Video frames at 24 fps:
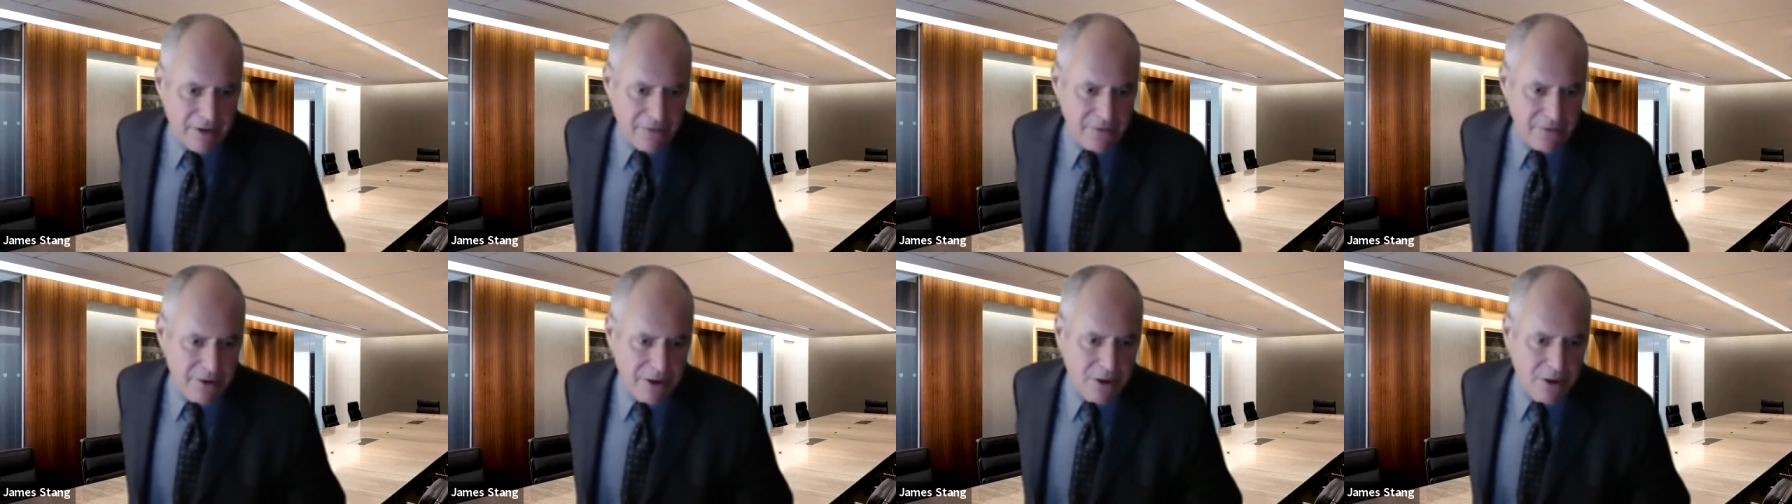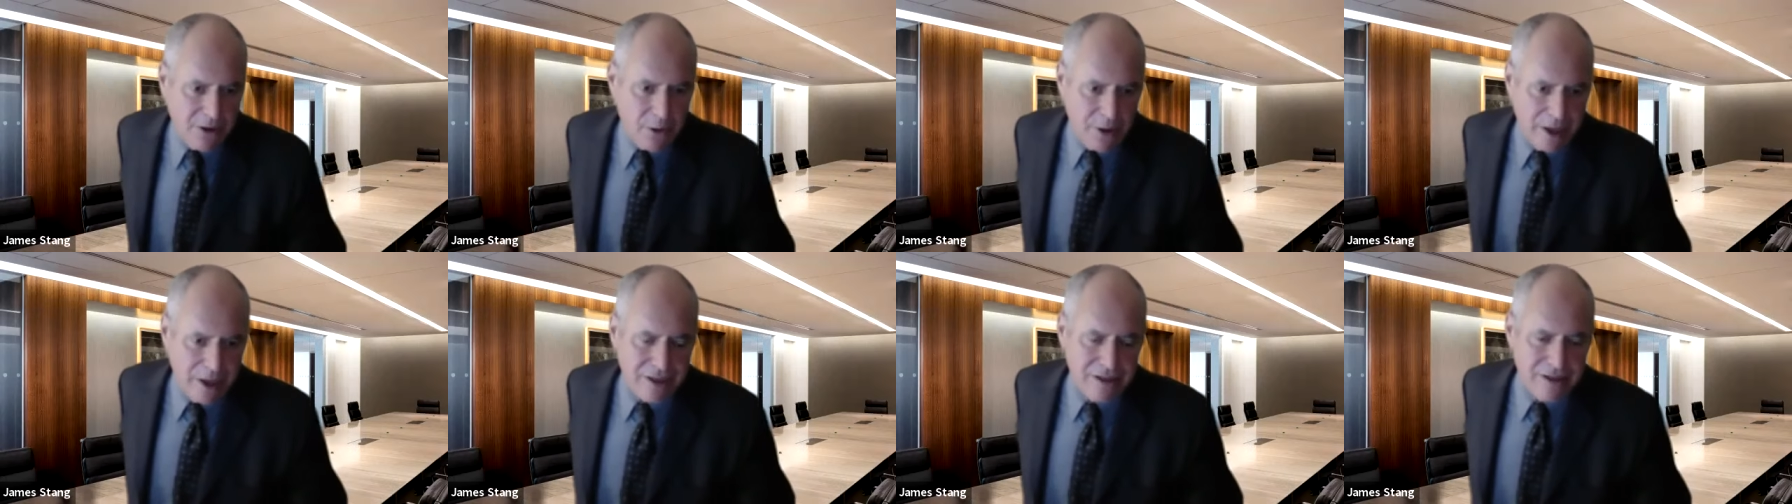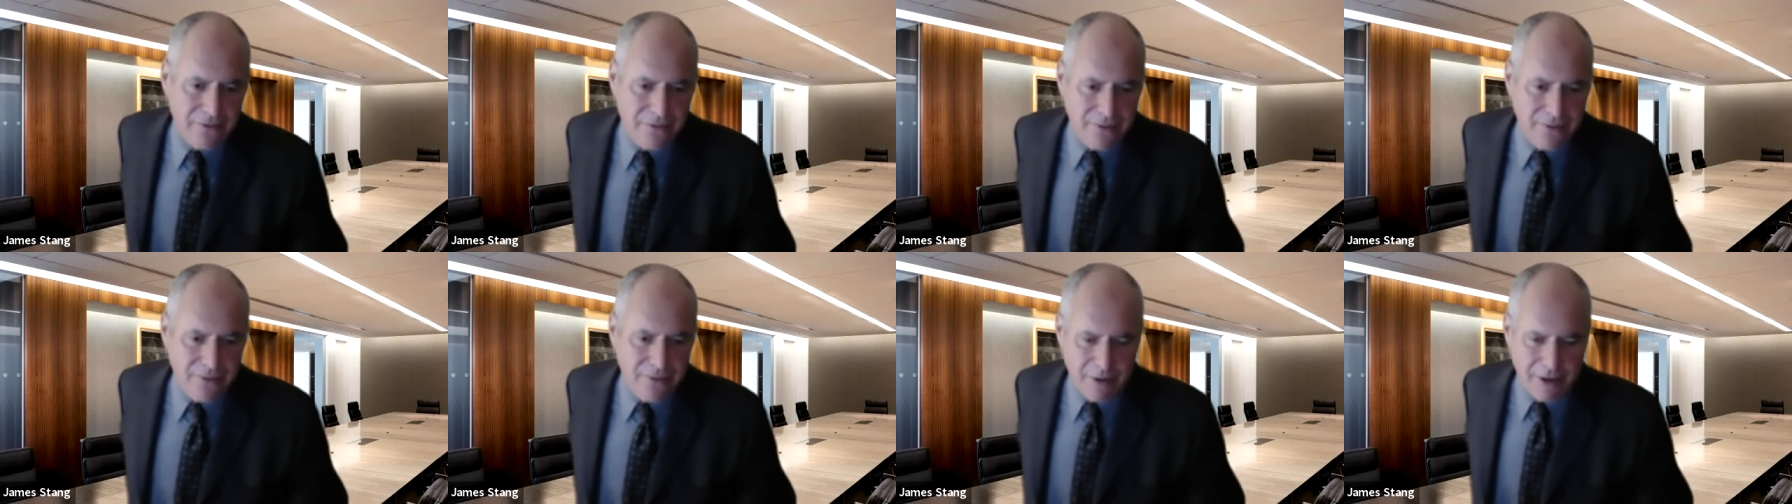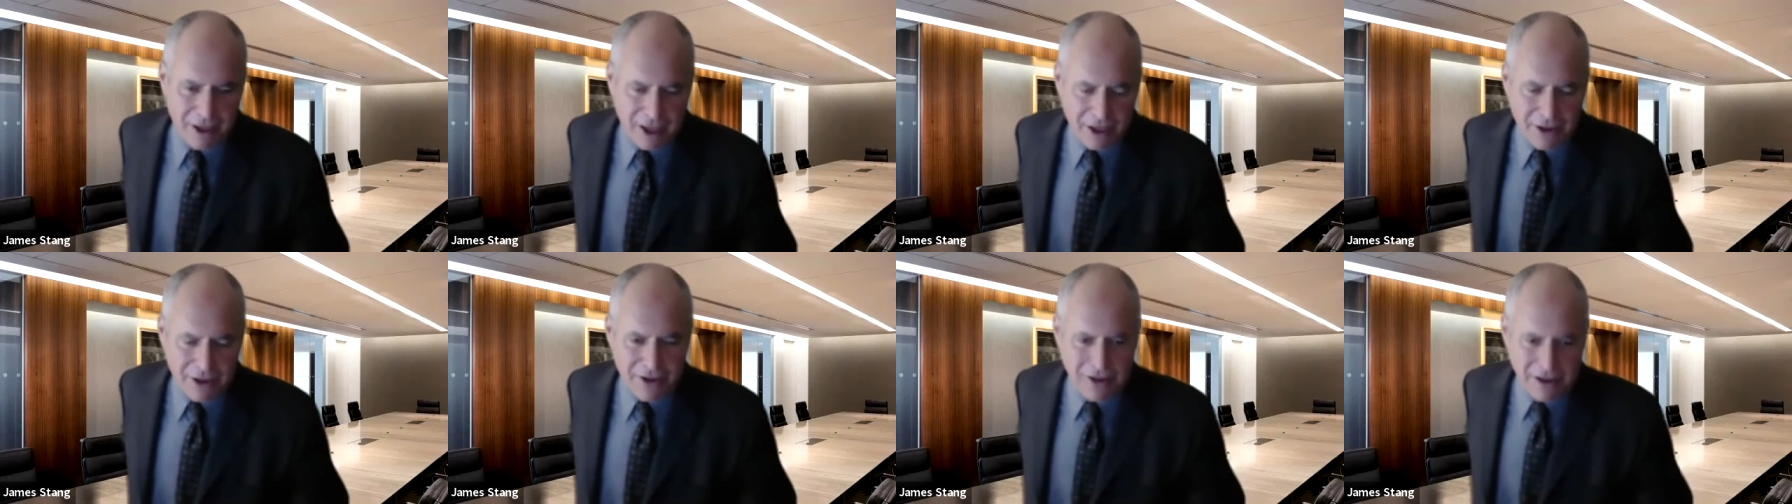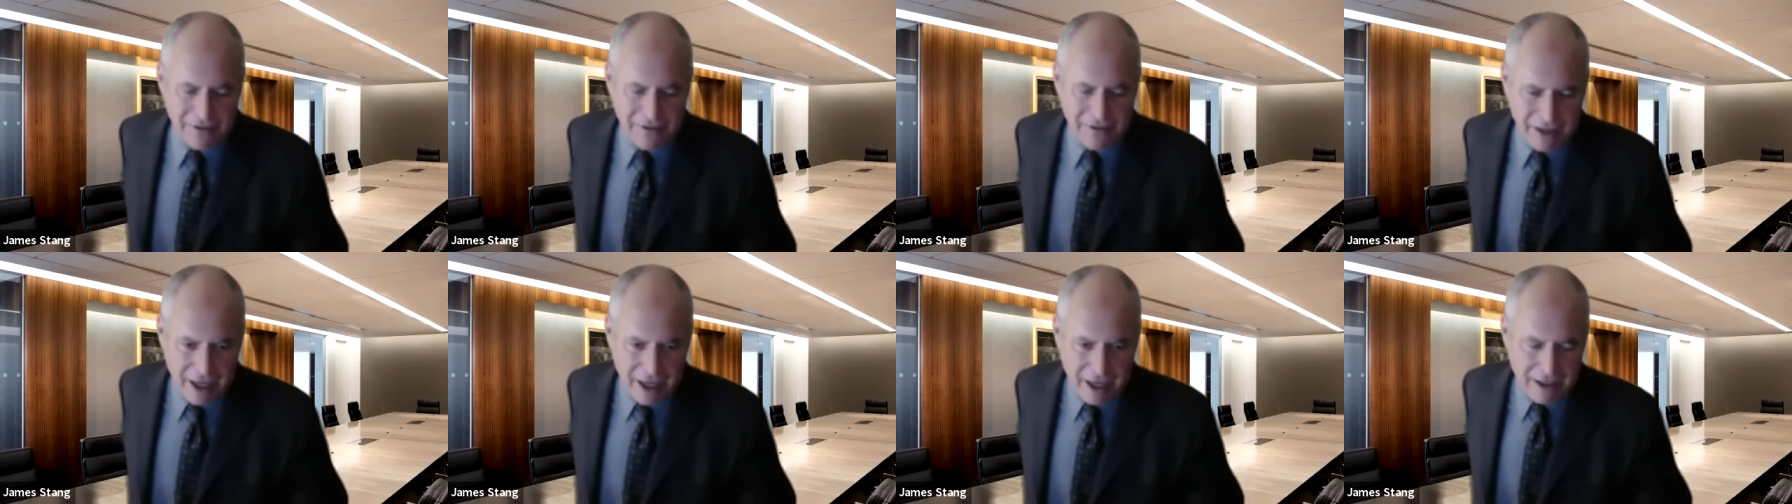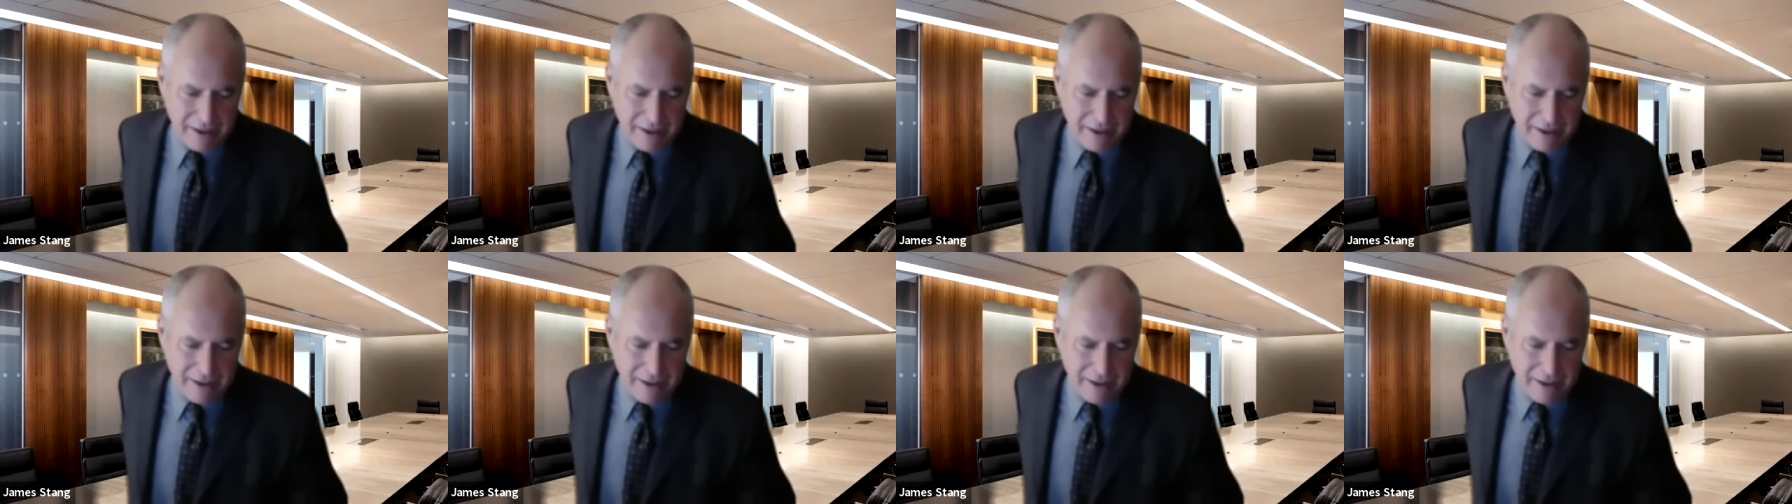out requests for production of